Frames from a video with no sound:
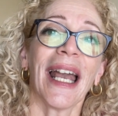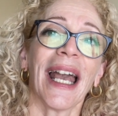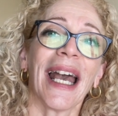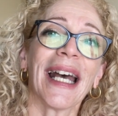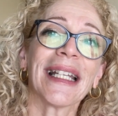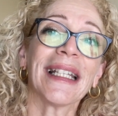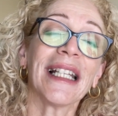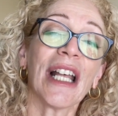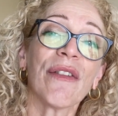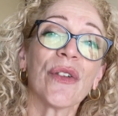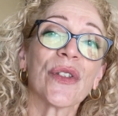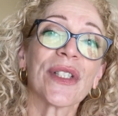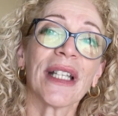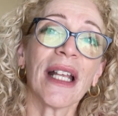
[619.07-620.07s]
at
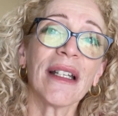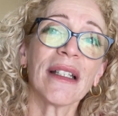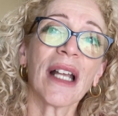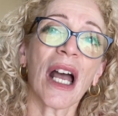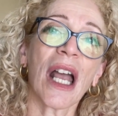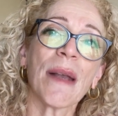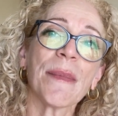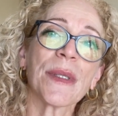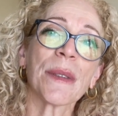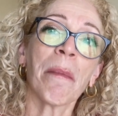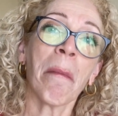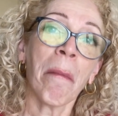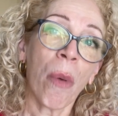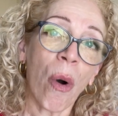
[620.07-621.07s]
levels 10
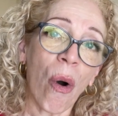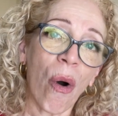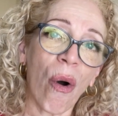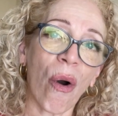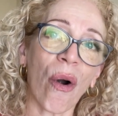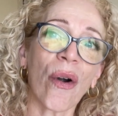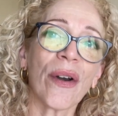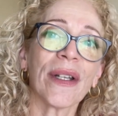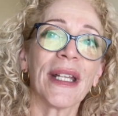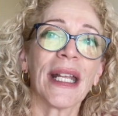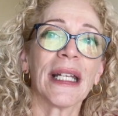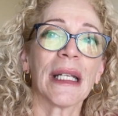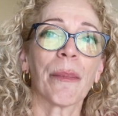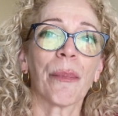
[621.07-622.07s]
times more
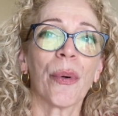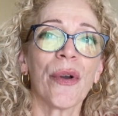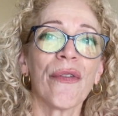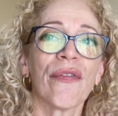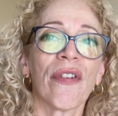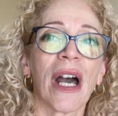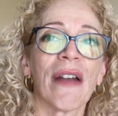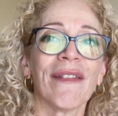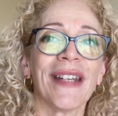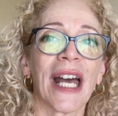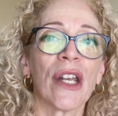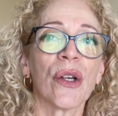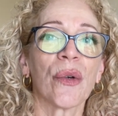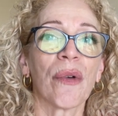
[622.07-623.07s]
than the 0.5
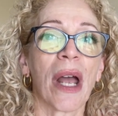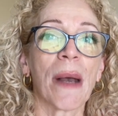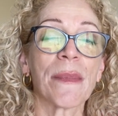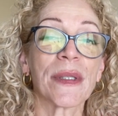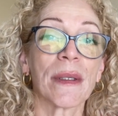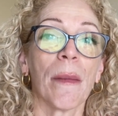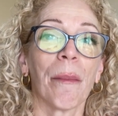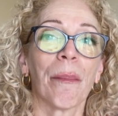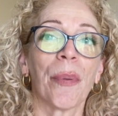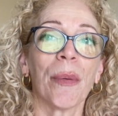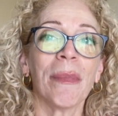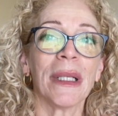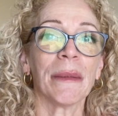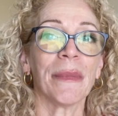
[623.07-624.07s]
nanograms per
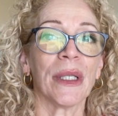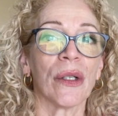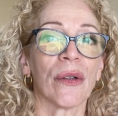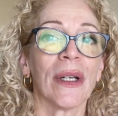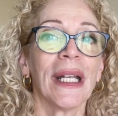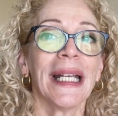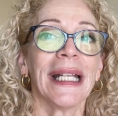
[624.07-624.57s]
millimeter,